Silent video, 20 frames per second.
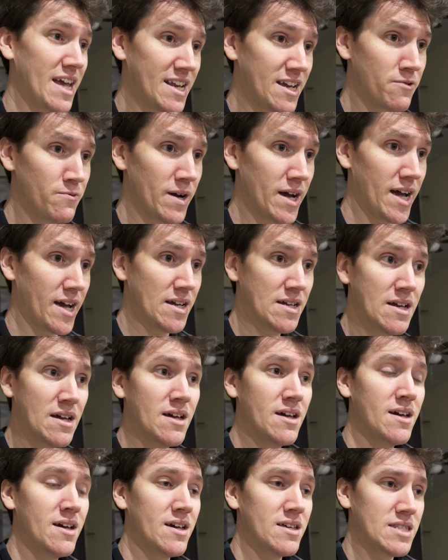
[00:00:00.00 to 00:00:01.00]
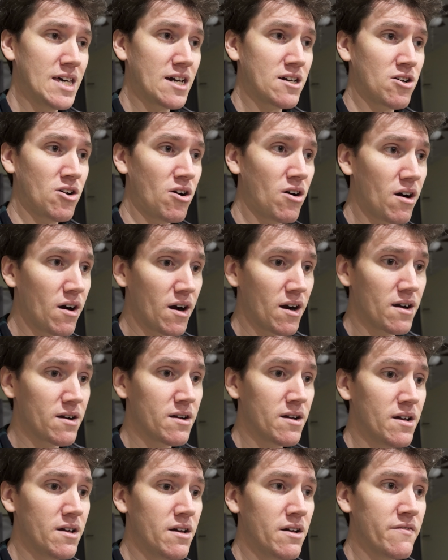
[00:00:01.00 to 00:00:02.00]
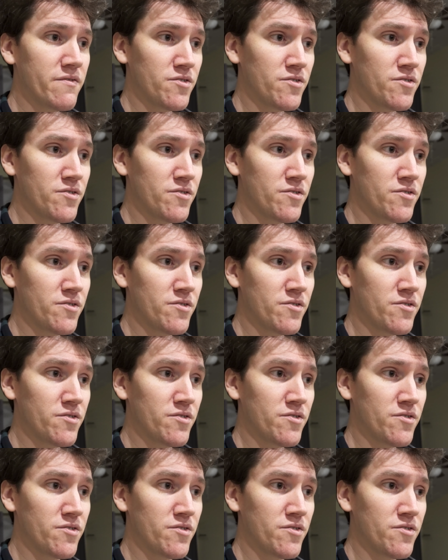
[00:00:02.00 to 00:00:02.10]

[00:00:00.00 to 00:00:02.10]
Anyway, that car,